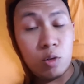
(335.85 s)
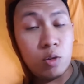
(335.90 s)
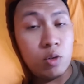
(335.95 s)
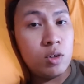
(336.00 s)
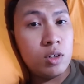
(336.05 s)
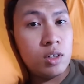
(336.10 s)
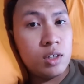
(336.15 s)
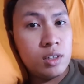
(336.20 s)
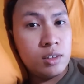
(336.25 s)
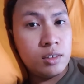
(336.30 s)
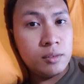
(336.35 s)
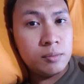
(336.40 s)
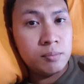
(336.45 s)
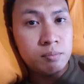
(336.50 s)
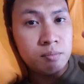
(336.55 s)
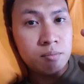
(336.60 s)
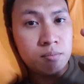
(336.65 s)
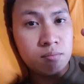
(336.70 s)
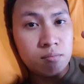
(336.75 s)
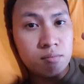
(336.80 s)
So
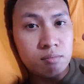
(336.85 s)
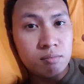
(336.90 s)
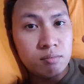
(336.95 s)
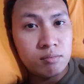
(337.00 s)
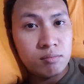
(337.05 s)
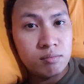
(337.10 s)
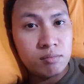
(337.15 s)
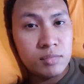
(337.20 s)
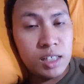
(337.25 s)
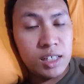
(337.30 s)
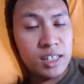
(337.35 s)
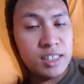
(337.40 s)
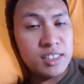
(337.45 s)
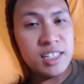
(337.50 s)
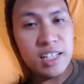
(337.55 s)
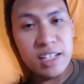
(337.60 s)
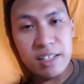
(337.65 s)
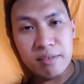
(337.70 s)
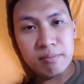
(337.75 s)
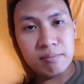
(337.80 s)
like
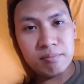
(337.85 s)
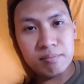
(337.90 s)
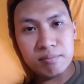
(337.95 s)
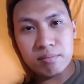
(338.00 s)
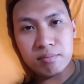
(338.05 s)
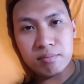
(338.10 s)
I said,